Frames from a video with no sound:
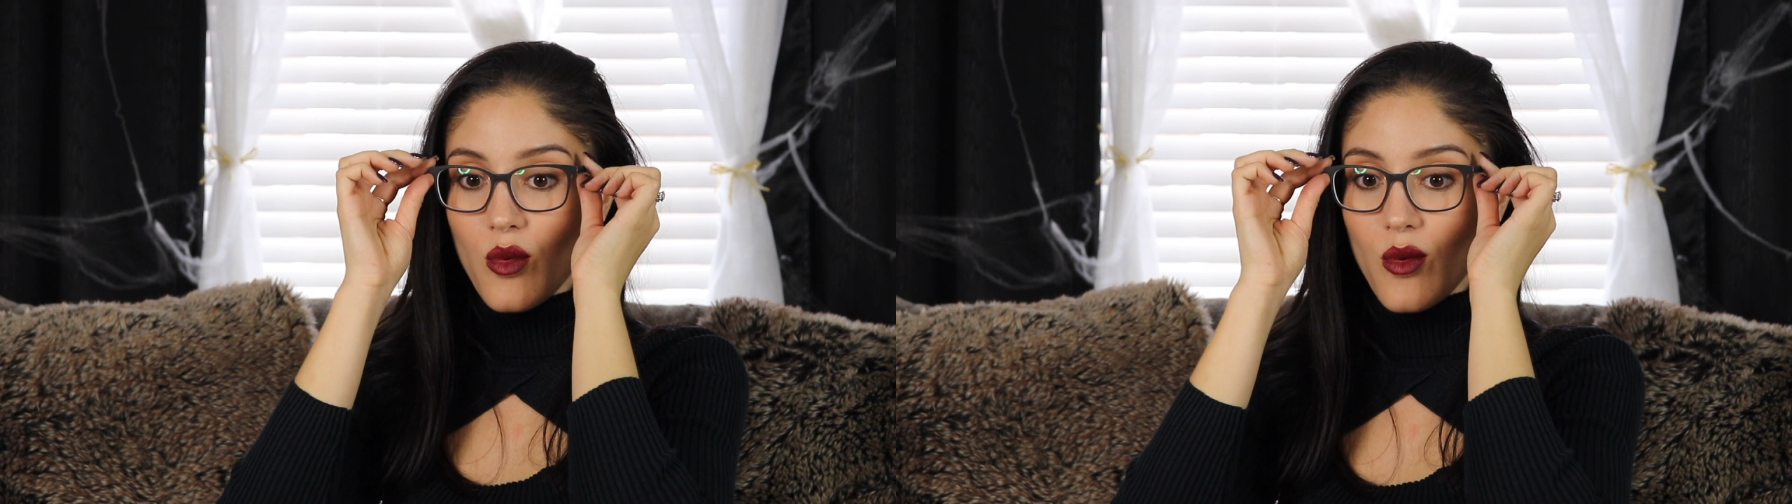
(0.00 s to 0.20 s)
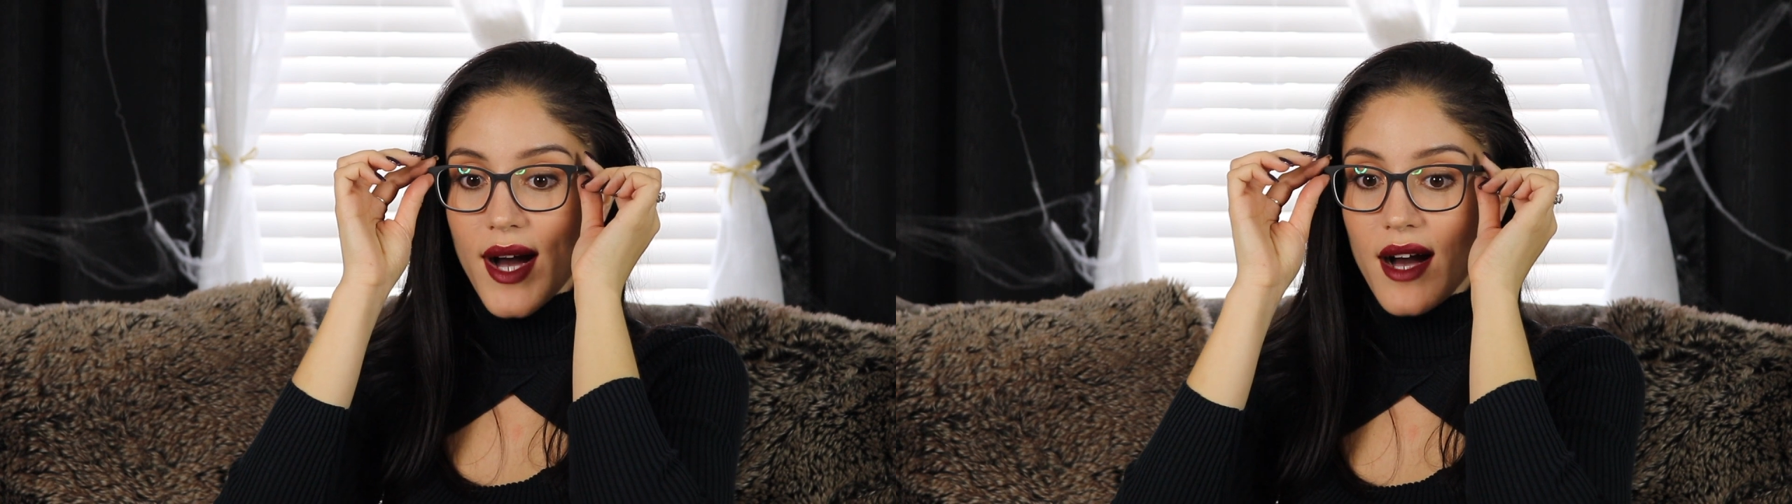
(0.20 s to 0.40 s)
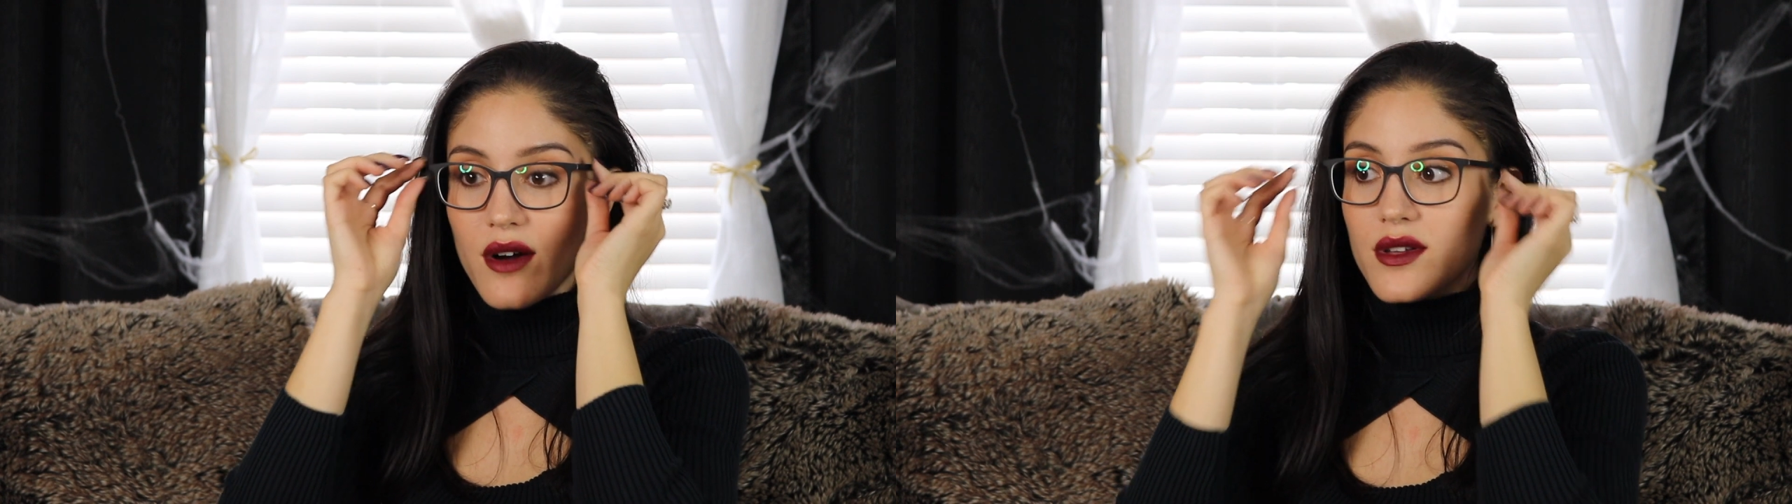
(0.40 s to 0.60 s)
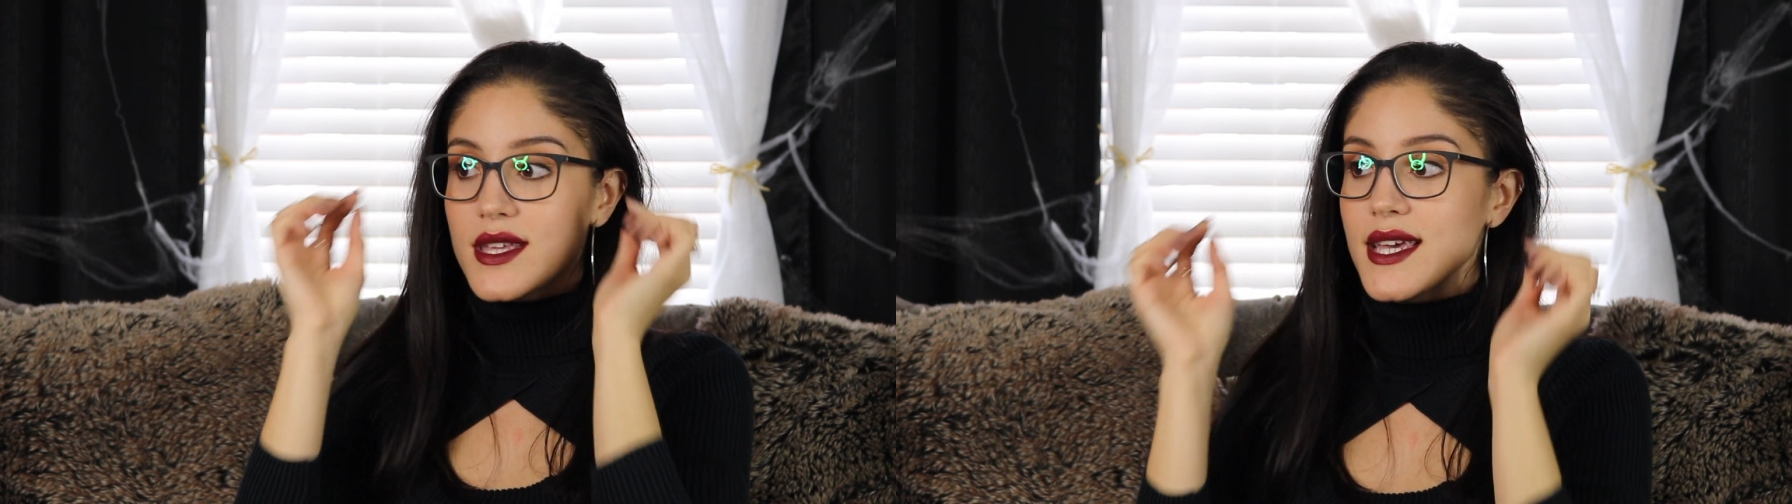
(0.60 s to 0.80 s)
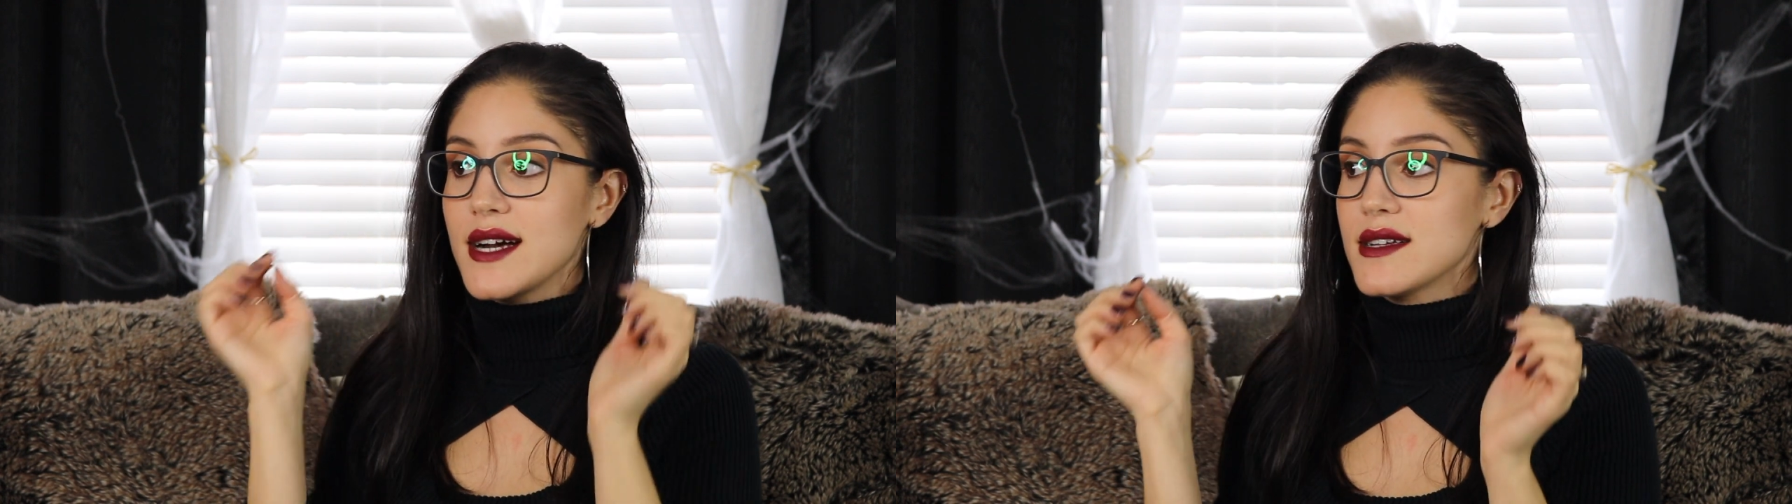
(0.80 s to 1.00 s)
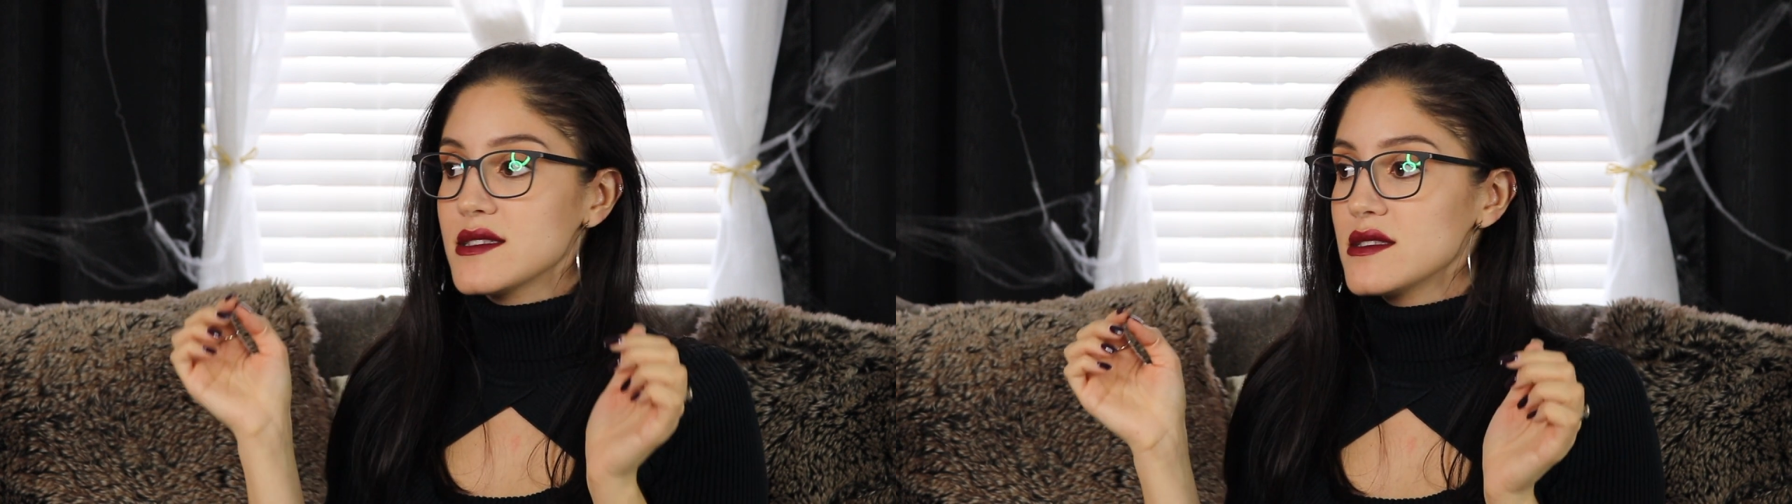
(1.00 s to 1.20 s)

Wow, yeah,